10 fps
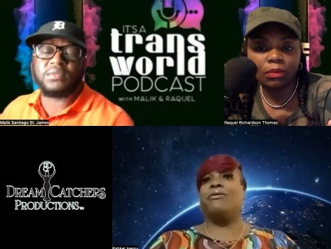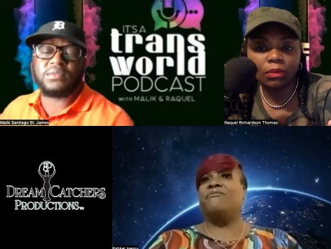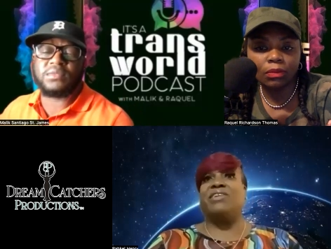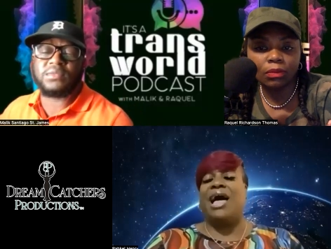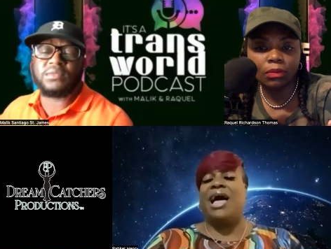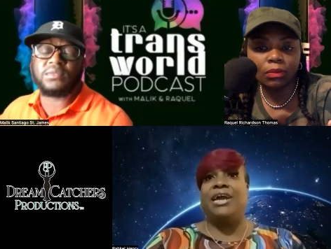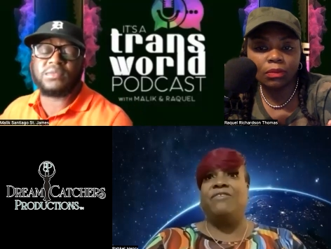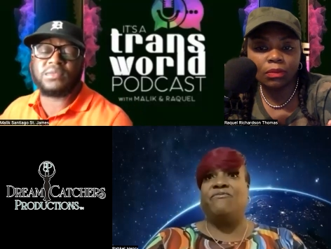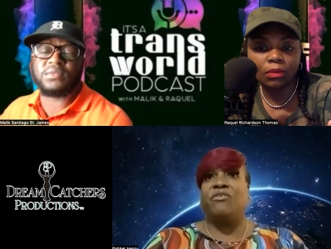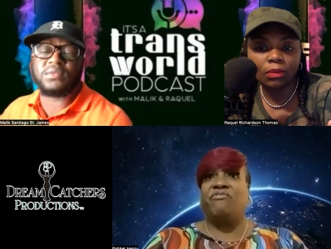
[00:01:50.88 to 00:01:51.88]
Speaker 1: of line
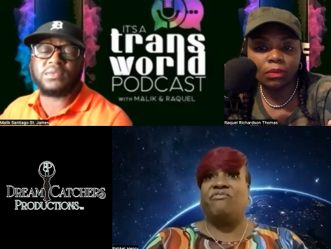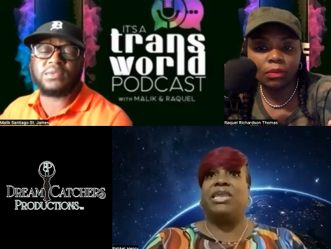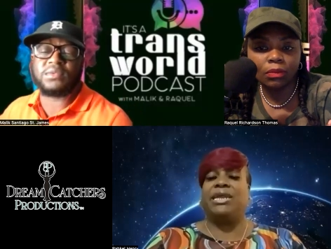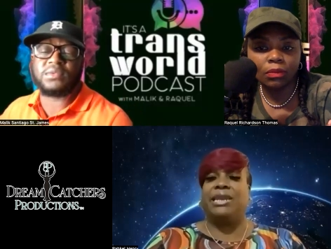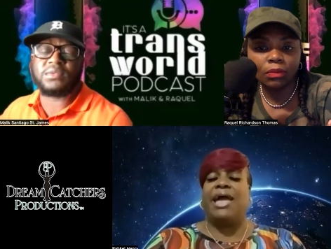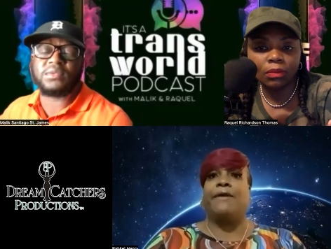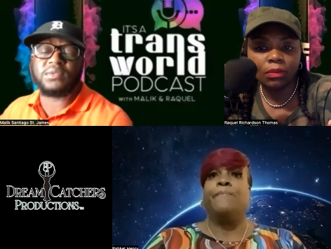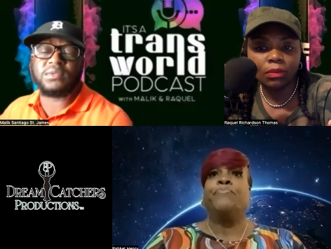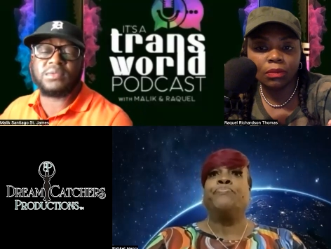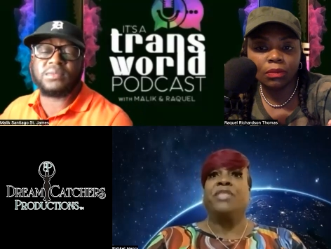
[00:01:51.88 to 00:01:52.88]
for feeling like
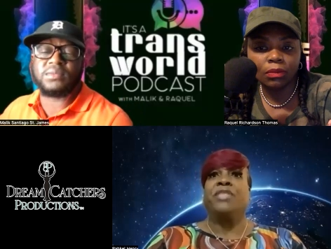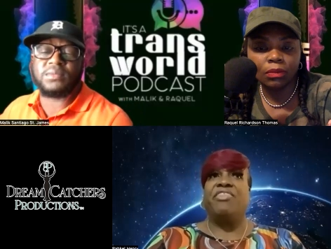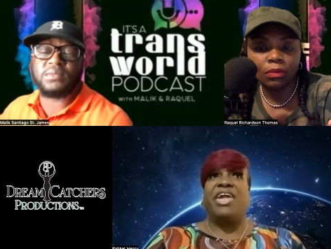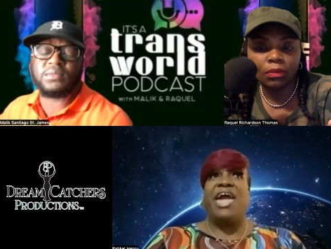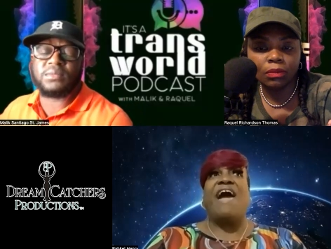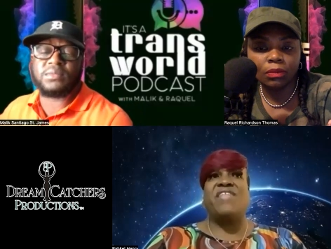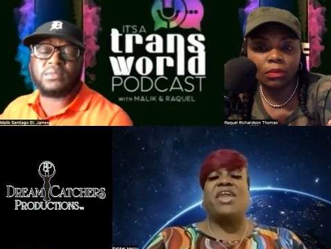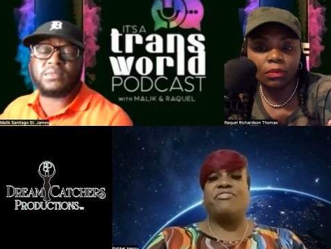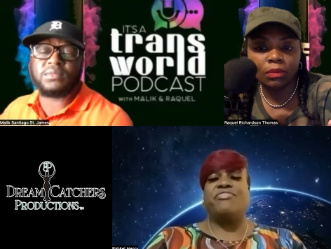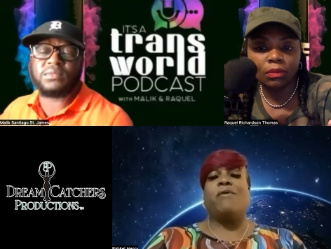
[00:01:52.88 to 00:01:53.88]
they have that
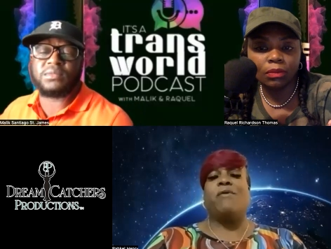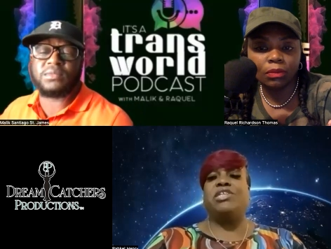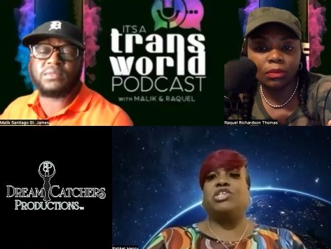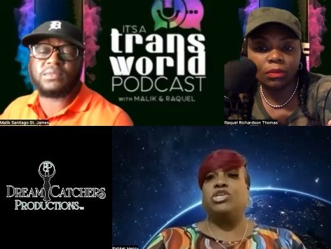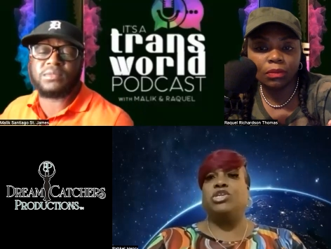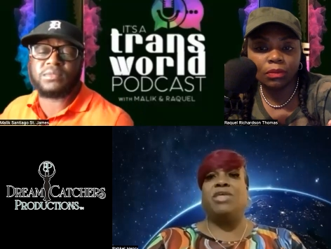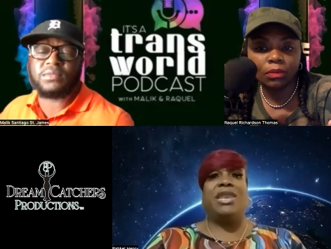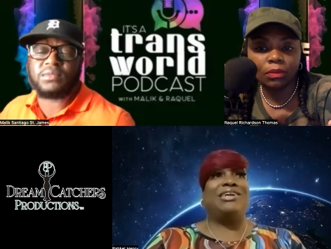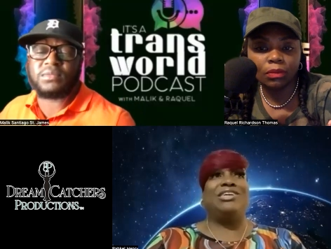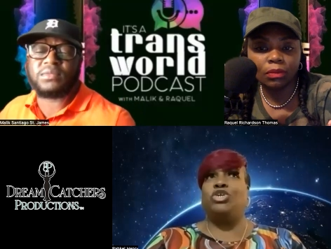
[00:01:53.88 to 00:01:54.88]
authority to do that.
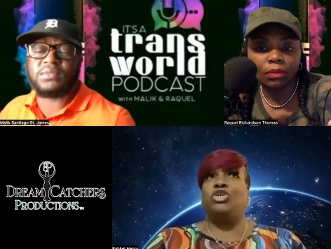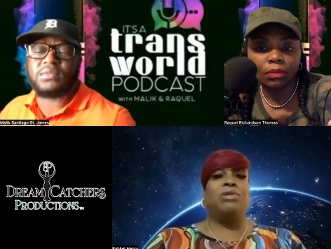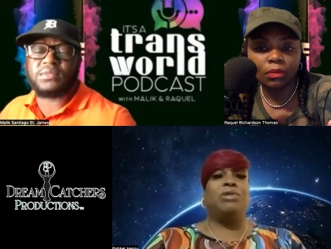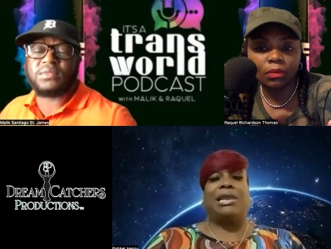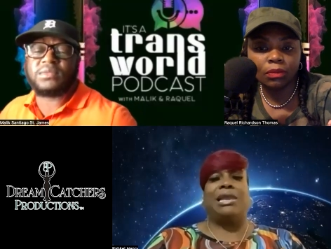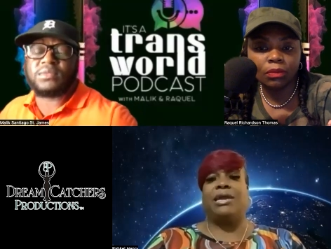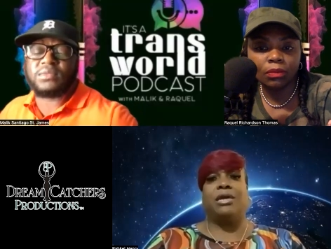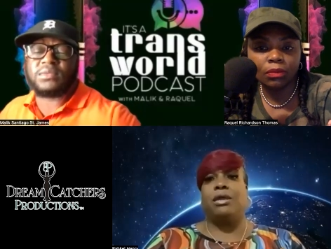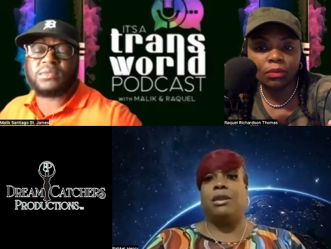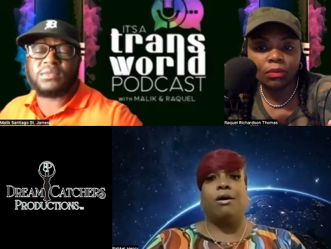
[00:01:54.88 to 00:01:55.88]
I do not like it
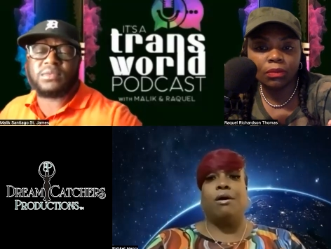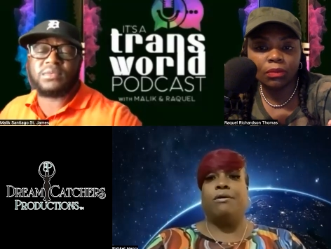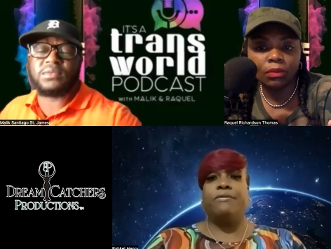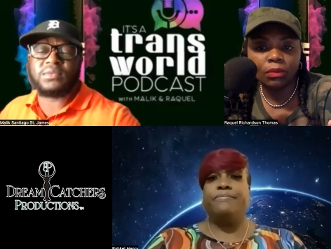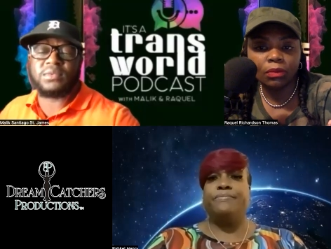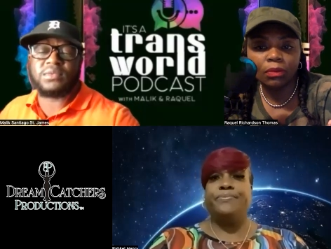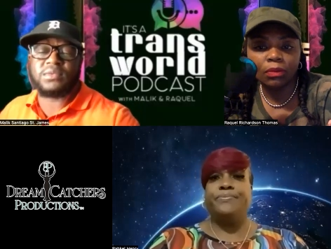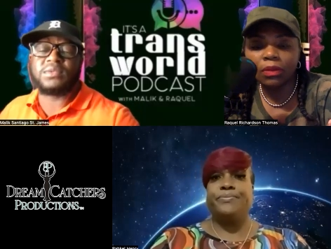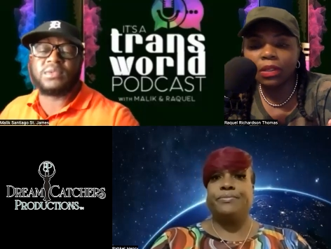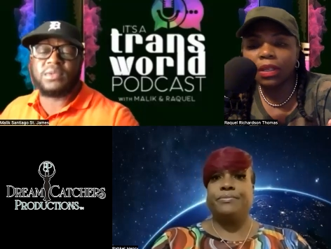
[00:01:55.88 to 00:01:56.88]

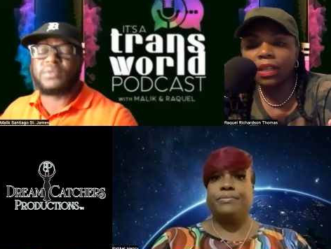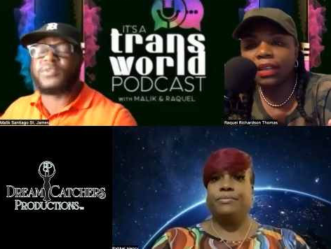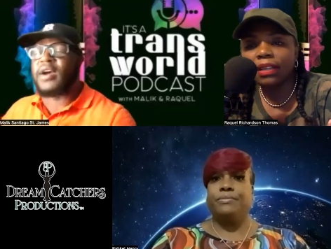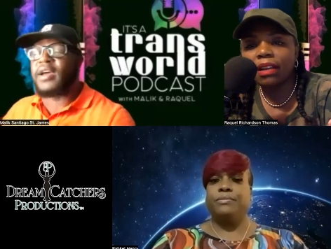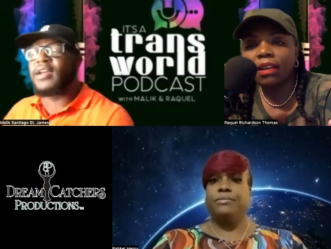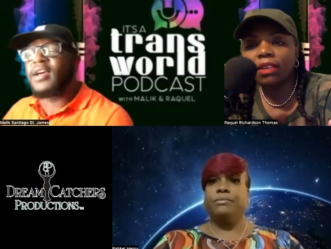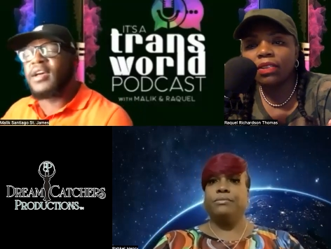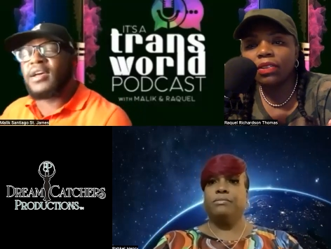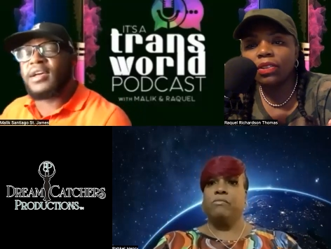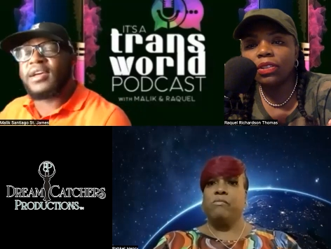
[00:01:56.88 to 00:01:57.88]
Speaker 2: I, will ask
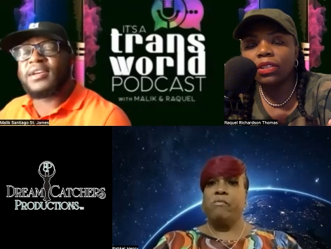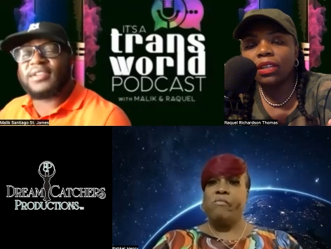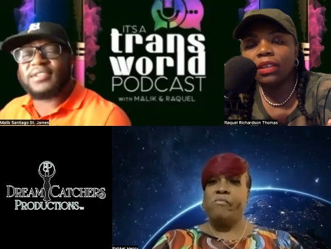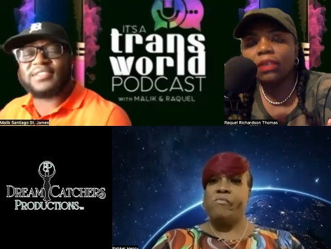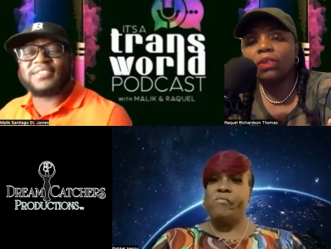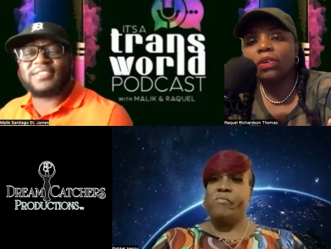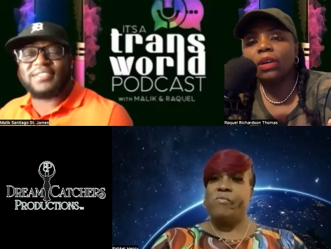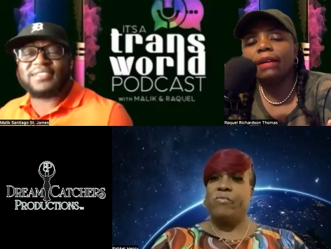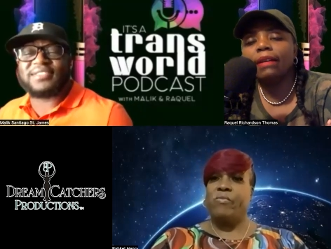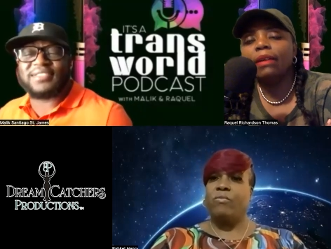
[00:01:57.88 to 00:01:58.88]
you this, Kel.
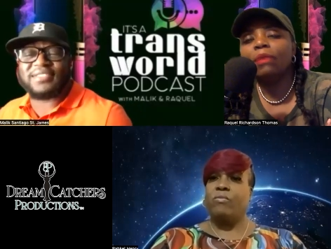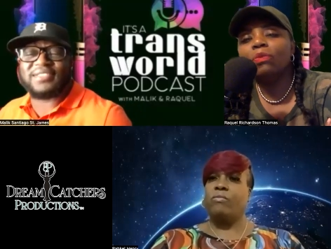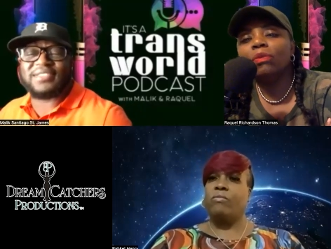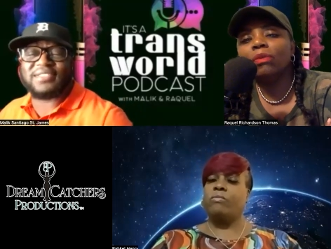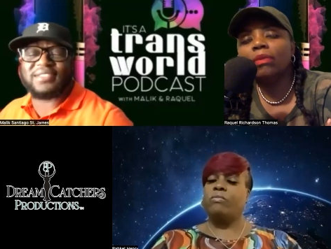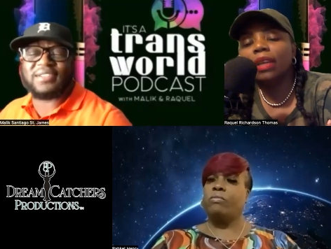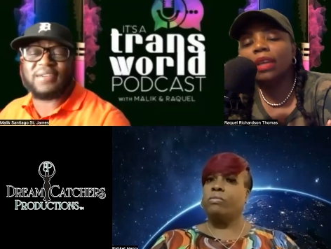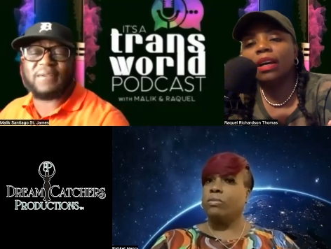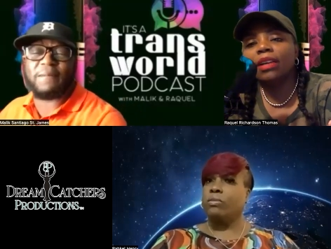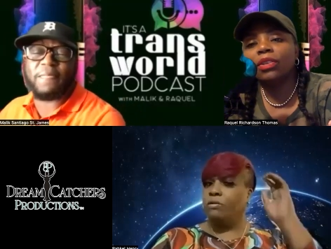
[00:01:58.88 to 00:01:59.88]
Um,
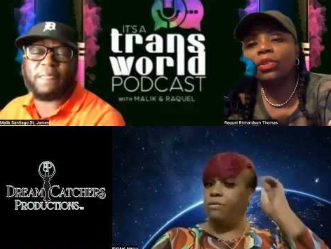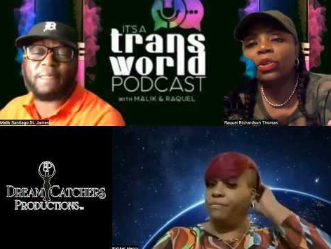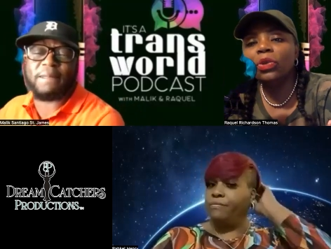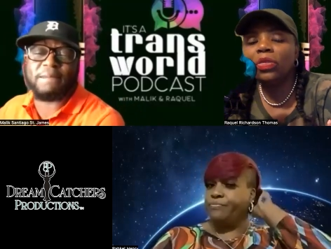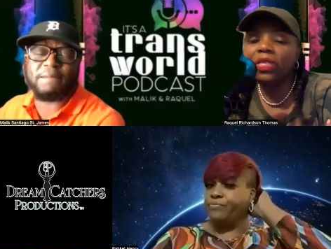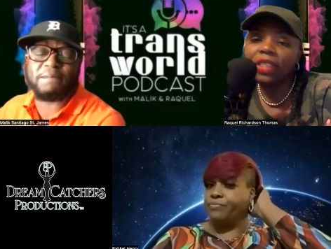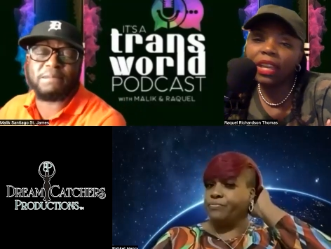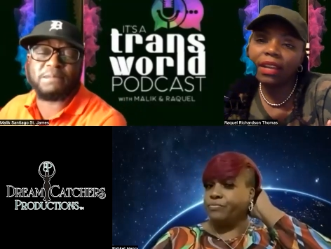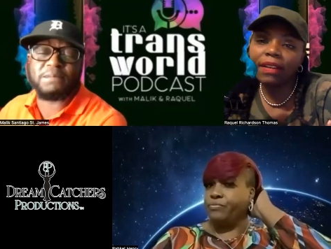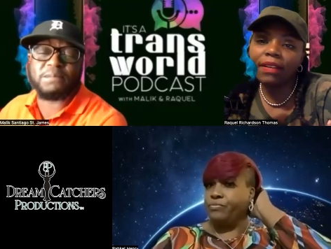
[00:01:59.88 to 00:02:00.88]
do you
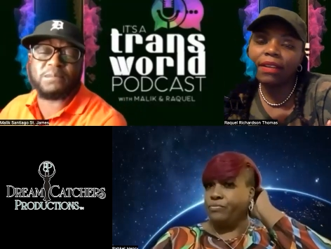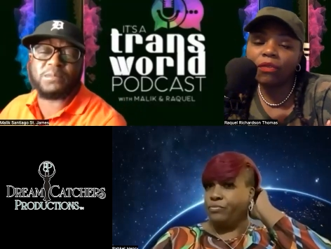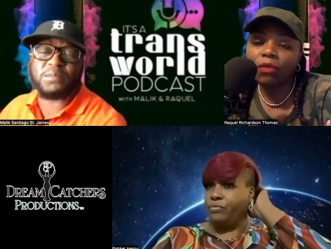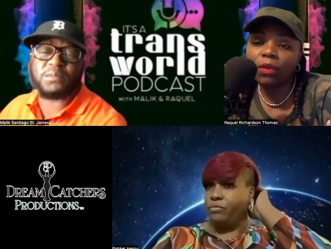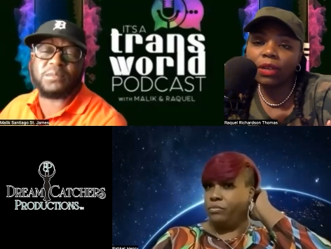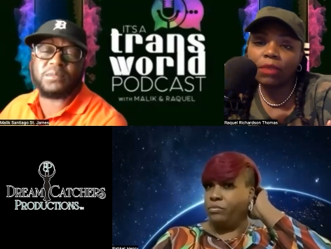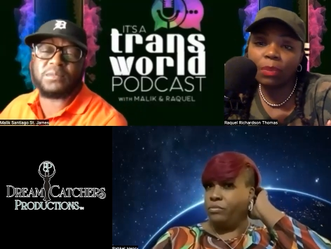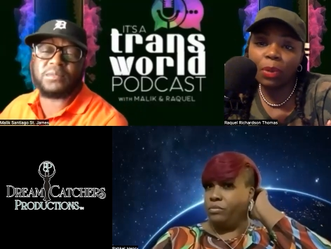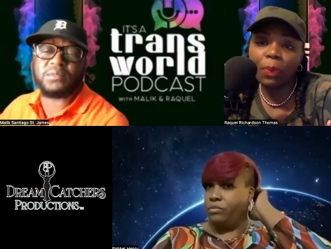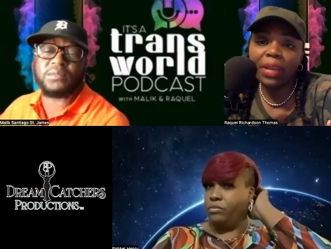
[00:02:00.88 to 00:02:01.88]
think, from
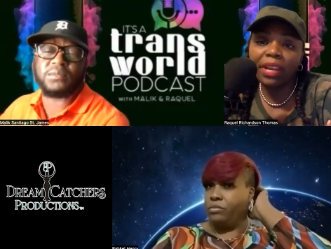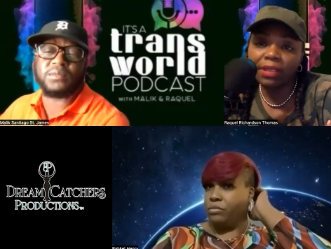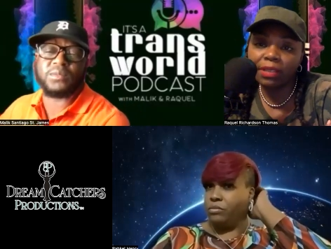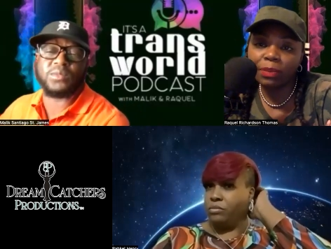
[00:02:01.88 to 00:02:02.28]
a parent's